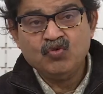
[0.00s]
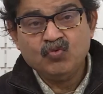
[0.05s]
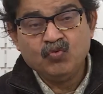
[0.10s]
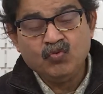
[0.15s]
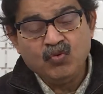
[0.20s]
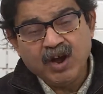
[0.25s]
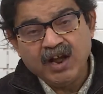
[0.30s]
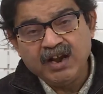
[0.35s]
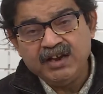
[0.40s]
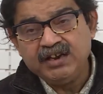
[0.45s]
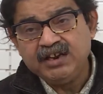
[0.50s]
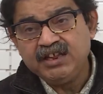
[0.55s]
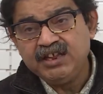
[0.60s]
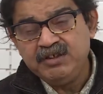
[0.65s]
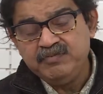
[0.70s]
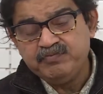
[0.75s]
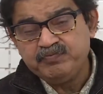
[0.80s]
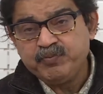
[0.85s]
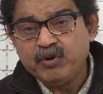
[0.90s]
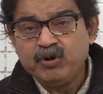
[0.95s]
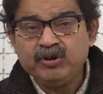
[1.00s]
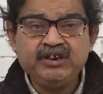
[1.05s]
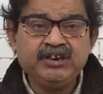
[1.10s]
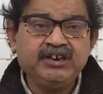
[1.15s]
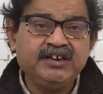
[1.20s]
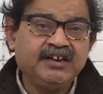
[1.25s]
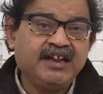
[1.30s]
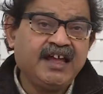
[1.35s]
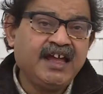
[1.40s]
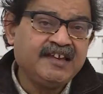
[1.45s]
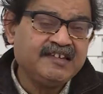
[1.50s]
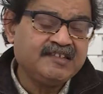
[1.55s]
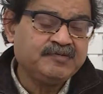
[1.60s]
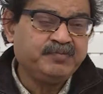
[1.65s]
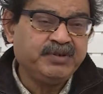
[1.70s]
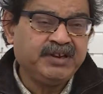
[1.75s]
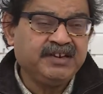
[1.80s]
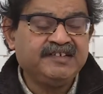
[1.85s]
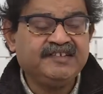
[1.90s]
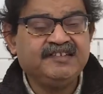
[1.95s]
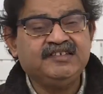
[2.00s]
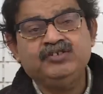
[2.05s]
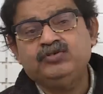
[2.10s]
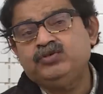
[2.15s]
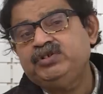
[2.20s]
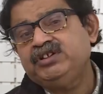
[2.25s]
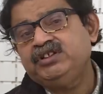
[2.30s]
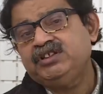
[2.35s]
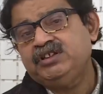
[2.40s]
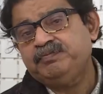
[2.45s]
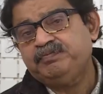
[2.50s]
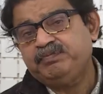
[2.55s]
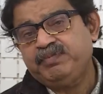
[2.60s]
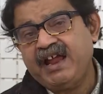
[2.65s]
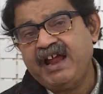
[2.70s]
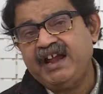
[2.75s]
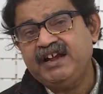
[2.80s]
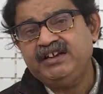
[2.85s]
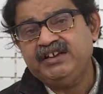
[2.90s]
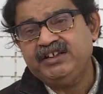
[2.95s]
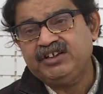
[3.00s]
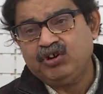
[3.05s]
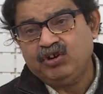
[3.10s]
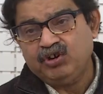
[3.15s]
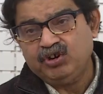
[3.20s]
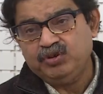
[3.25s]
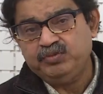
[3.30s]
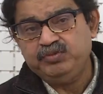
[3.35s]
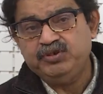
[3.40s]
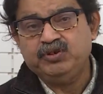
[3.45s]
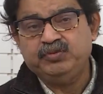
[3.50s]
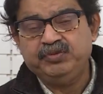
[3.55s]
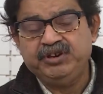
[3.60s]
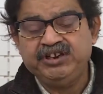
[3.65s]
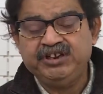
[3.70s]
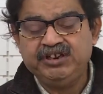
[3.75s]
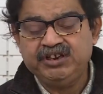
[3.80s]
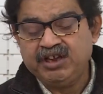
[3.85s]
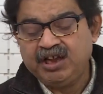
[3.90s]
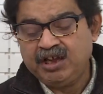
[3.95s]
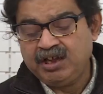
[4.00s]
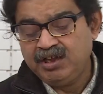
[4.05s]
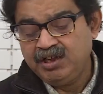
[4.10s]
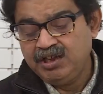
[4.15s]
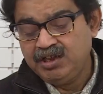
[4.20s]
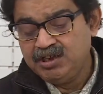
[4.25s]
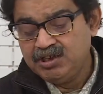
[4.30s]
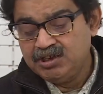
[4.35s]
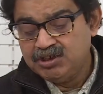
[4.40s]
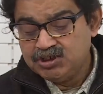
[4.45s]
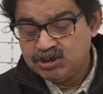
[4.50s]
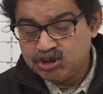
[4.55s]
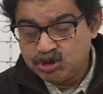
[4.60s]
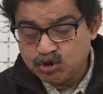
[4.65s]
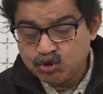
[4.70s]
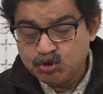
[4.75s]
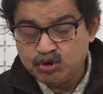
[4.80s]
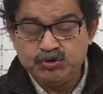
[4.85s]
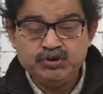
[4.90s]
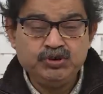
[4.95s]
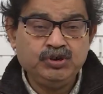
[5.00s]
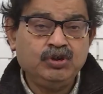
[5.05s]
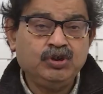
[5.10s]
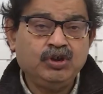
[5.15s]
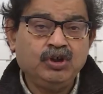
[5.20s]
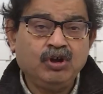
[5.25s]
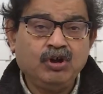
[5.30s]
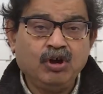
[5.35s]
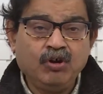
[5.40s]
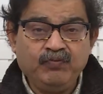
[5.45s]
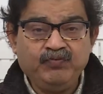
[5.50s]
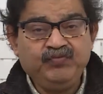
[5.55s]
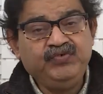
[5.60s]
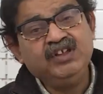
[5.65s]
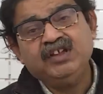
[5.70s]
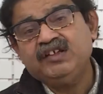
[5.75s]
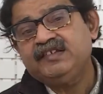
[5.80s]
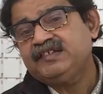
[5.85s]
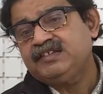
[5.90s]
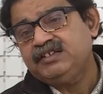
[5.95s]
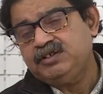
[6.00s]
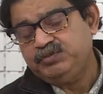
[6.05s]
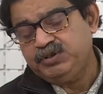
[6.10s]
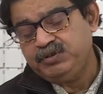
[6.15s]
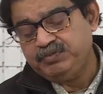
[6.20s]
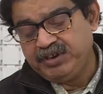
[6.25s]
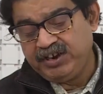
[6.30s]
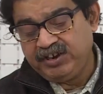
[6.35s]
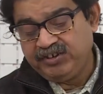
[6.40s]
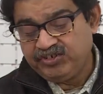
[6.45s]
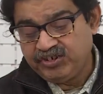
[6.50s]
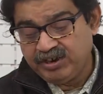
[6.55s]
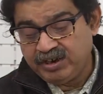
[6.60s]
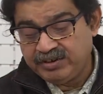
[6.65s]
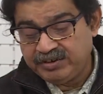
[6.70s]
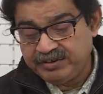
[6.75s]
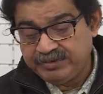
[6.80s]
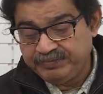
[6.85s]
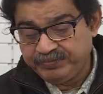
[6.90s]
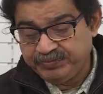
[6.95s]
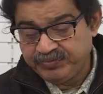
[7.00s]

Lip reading: one important aspect during the planned economy of India should obviously be mentioned.